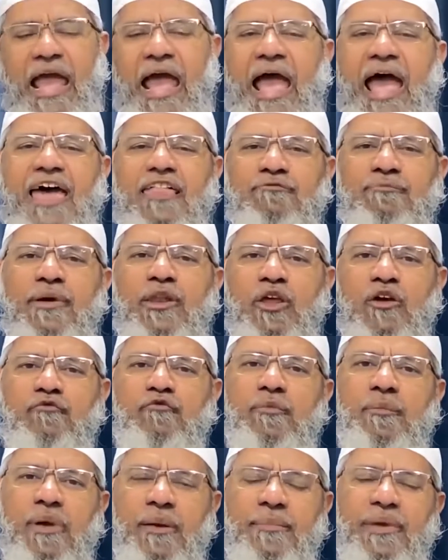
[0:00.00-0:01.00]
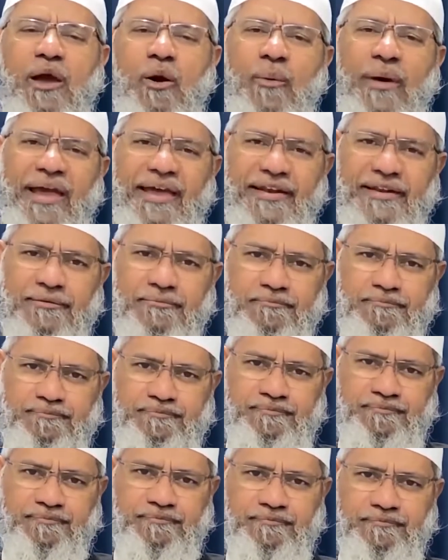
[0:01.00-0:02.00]
As many of you may be aware,
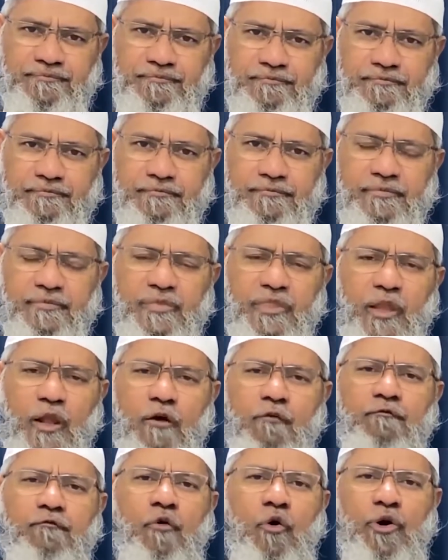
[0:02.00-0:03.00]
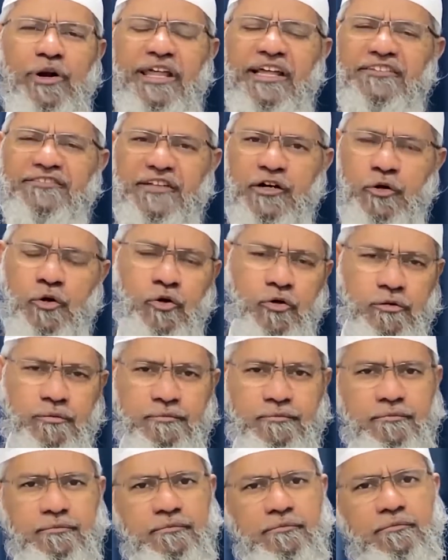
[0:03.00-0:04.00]
4 days ago,
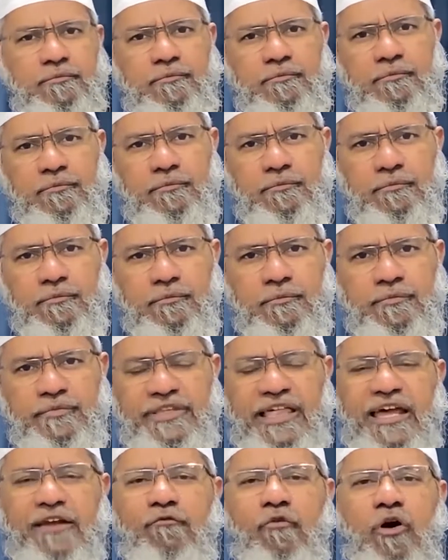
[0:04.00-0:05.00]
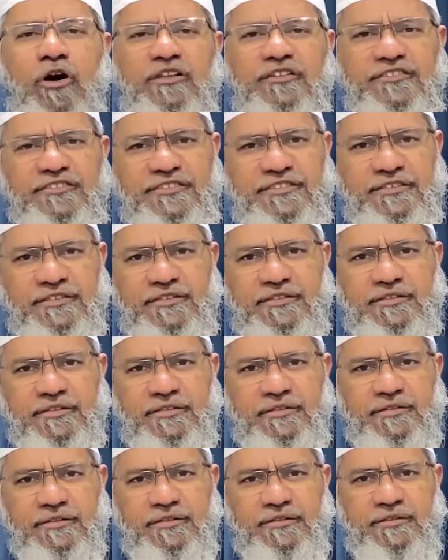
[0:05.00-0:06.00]
there was
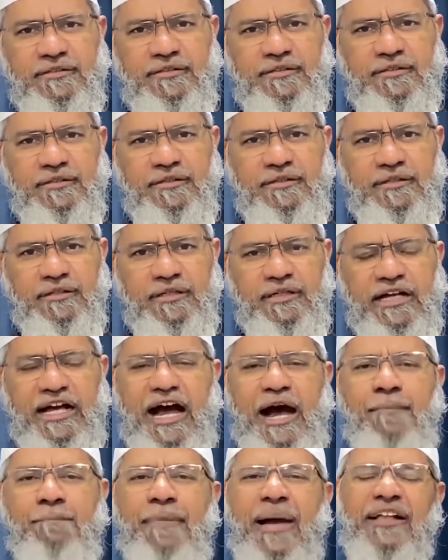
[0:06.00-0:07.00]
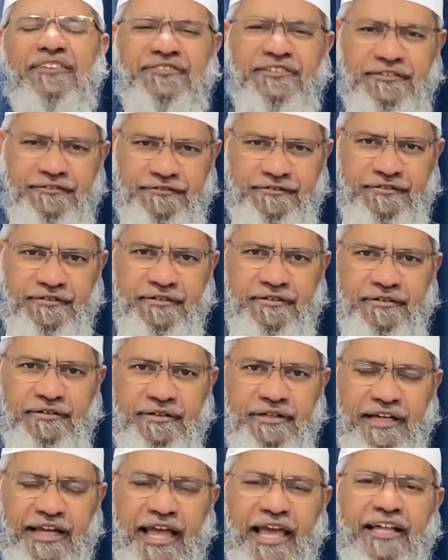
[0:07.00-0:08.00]
a massive
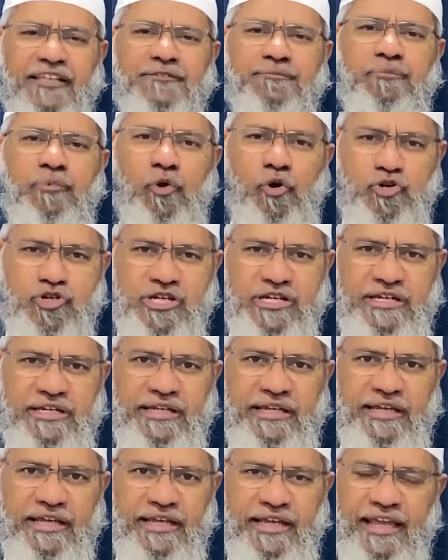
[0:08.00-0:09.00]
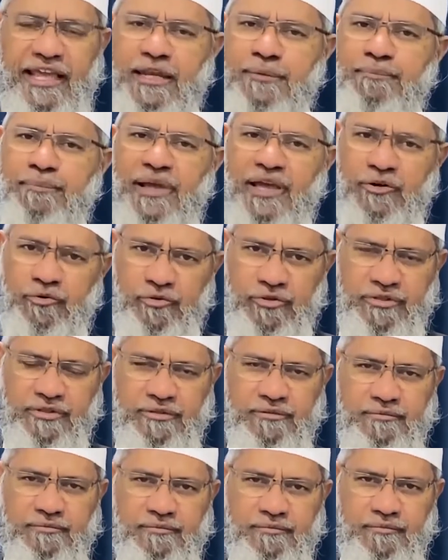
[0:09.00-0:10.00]
explosion in Beirut
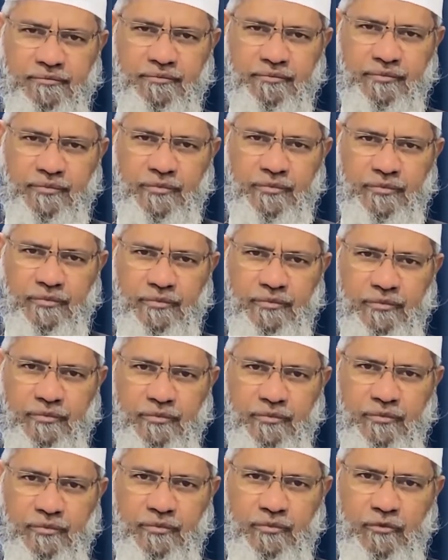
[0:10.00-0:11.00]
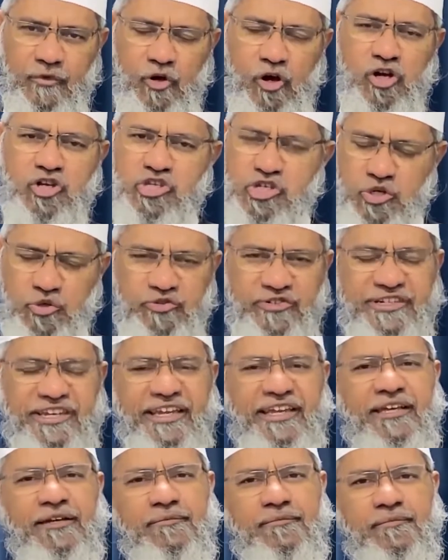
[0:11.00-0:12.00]
on
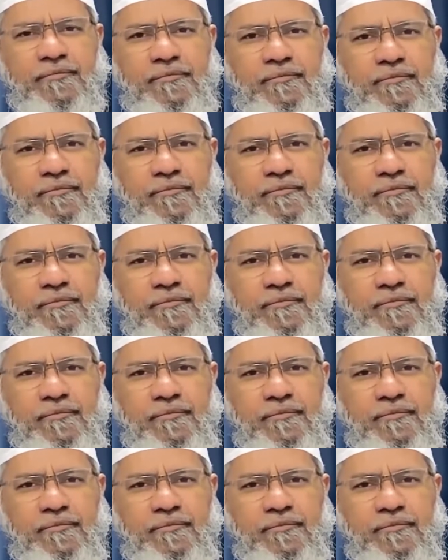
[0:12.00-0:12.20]
Tuesday,